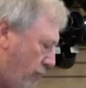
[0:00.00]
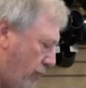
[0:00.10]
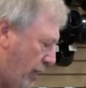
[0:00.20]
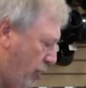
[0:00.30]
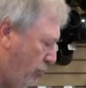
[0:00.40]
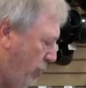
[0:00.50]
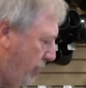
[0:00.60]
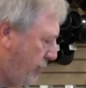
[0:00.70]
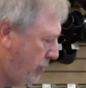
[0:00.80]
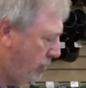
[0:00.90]
router
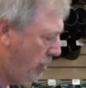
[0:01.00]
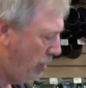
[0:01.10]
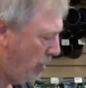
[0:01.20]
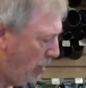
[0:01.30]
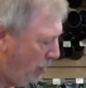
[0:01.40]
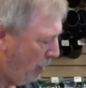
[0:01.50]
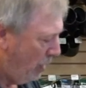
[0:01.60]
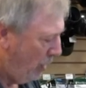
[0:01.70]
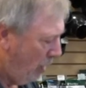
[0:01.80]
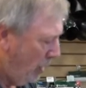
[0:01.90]
bits.
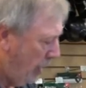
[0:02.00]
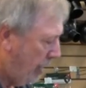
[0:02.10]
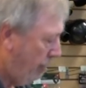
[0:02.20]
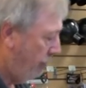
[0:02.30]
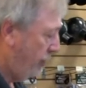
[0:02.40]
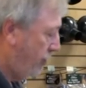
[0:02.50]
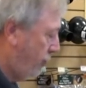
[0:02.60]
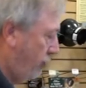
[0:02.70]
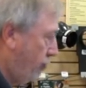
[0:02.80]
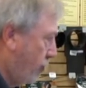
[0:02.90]
Um, this
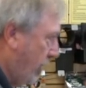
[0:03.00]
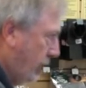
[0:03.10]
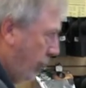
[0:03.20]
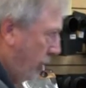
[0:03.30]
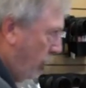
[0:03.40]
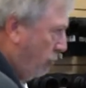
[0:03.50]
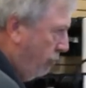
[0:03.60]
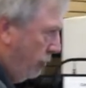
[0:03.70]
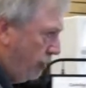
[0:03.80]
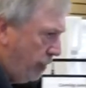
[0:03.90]
is a straight cut, double
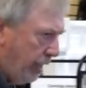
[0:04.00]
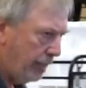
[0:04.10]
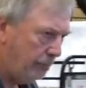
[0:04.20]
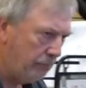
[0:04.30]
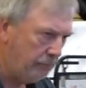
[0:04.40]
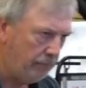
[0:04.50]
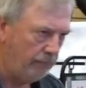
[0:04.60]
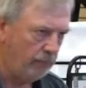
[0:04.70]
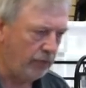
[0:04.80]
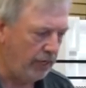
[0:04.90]
flute straight cut.
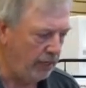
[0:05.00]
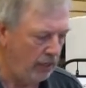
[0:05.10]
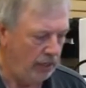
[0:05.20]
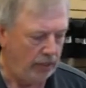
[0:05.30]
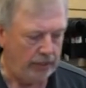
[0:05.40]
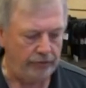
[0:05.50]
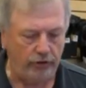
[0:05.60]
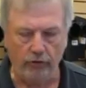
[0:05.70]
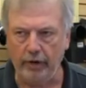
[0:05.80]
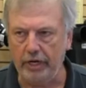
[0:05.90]
Okay, does
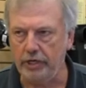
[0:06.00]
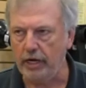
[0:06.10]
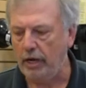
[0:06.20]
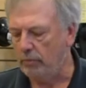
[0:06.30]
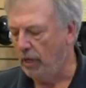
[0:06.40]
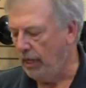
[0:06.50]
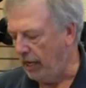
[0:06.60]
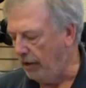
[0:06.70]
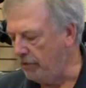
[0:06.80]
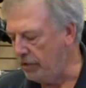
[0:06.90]
a great job.
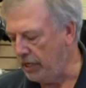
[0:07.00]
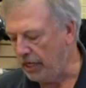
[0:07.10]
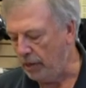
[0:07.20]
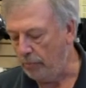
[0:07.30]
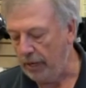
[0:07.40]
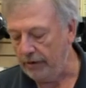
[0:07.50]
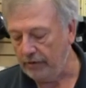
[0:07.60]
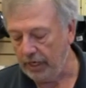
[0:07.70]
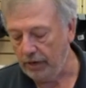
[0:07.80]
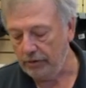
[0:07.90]
Everything I'm
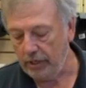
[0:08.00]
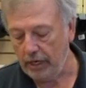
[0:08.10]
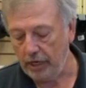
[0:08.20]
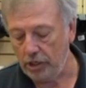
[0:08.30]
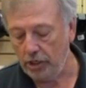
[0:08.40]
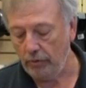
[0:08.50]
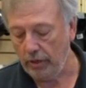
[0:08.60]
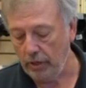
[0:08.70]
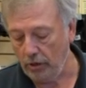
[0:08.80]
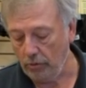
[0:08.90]
passing out today
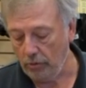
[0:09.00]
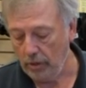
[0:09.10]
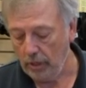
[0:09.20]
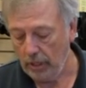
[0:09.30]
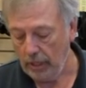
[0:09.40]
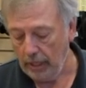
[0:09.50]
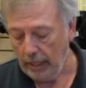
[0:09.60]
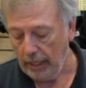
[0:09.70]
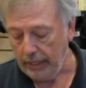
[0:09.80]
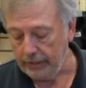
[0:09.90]
showing you
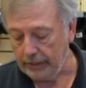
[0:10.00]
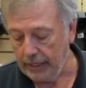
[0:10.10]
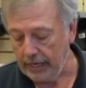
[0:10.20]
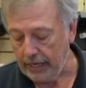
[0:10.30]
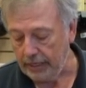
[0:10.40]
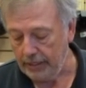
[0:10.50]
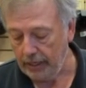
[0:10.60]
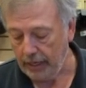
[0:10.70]
has got